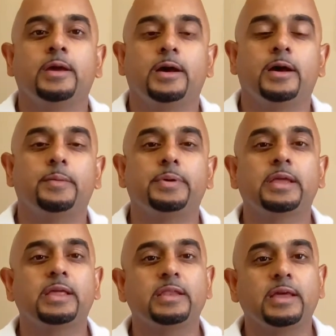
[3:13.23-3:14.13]
But
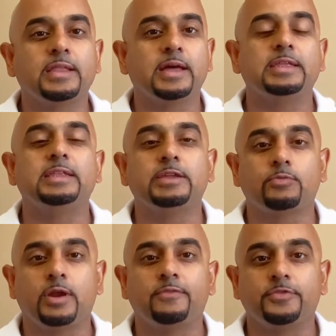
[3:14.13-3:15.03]
again, not eating
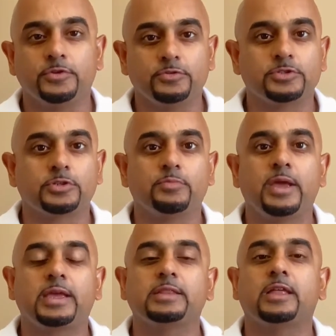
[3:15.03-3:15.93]
right food, so
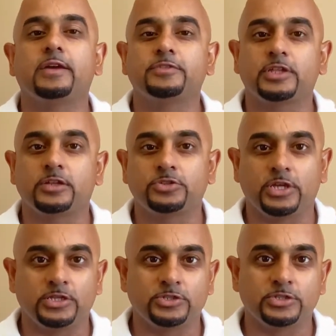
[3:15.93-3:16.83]
making lifestyle
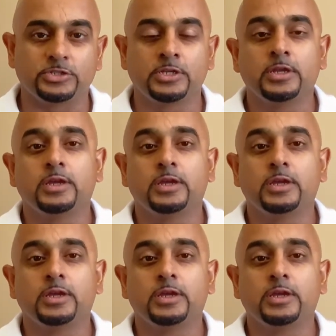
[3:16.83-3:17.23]
changes,